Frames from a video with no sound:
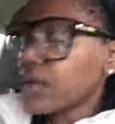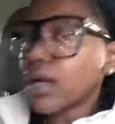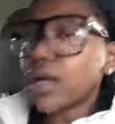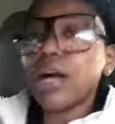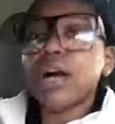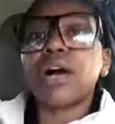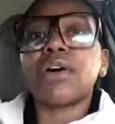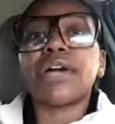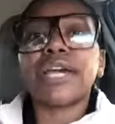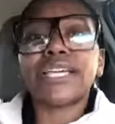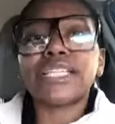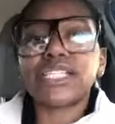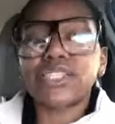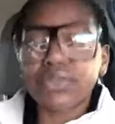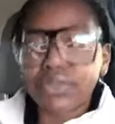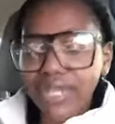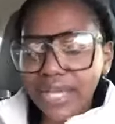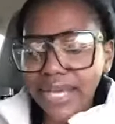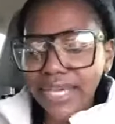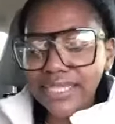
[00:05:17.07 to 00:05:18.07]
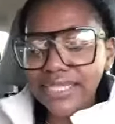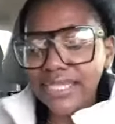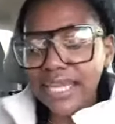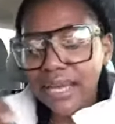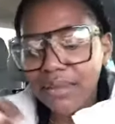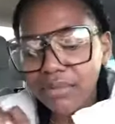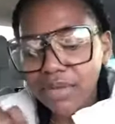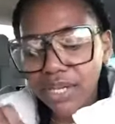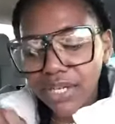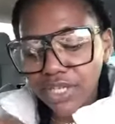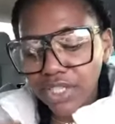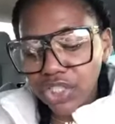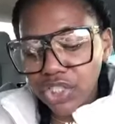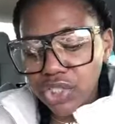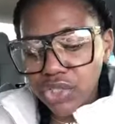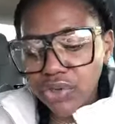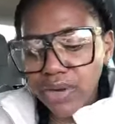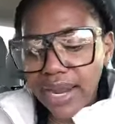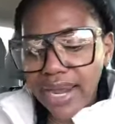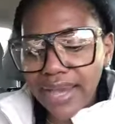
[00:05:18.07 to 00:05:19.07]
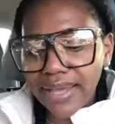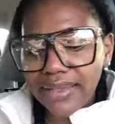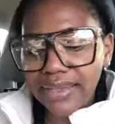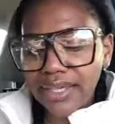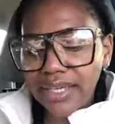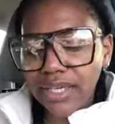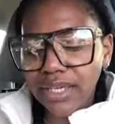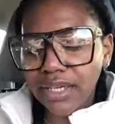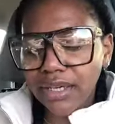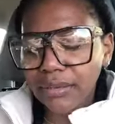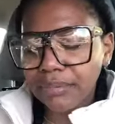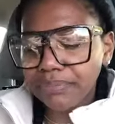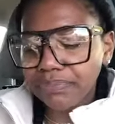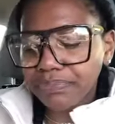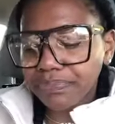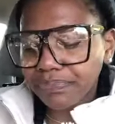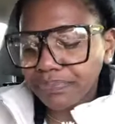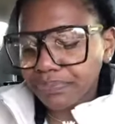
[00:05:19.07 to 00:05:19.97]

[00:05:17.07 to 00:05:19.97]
Okay, so next I'm gonna try the